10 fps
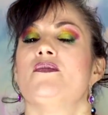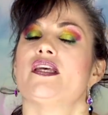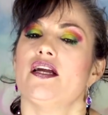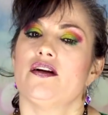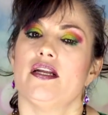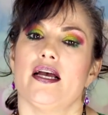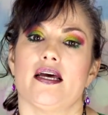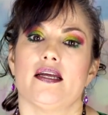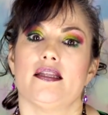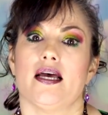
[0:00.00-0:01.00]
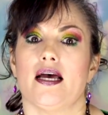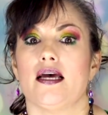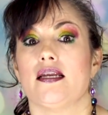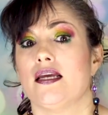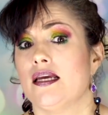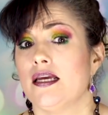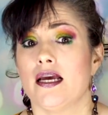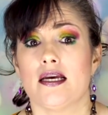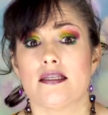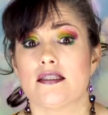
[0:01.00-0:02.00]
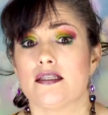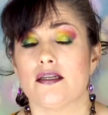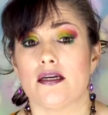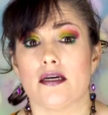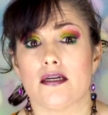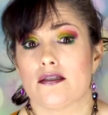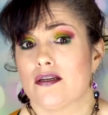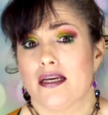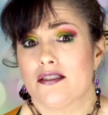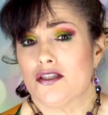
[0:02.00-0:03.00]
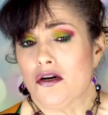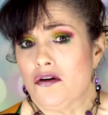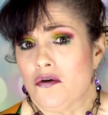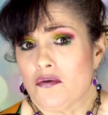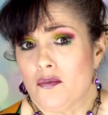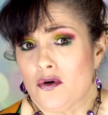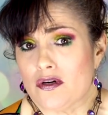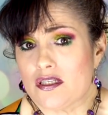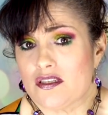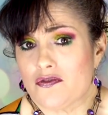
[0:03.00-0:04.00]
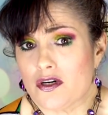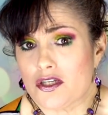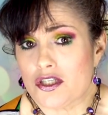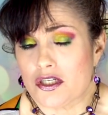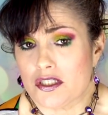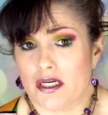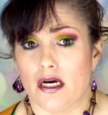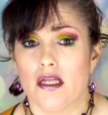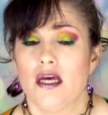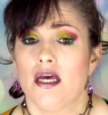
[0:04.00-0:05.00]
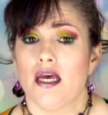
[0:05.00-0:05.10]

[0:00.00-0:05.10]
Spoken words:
Karen added that he's shown no remorse as far as she could tell,